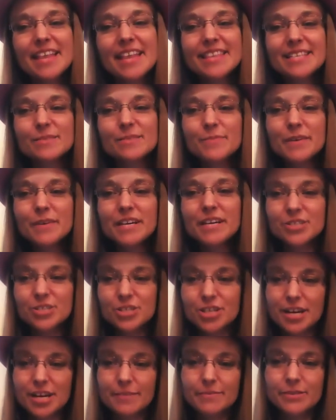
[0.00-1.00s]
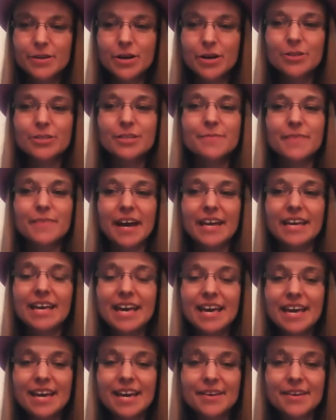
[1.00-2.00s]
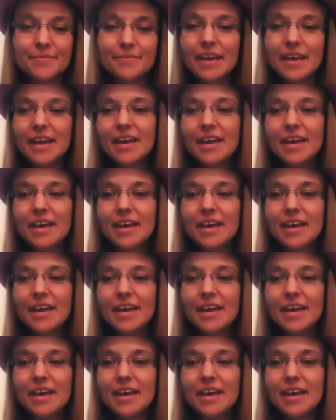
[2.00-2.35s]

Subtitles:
This big dream told him that he,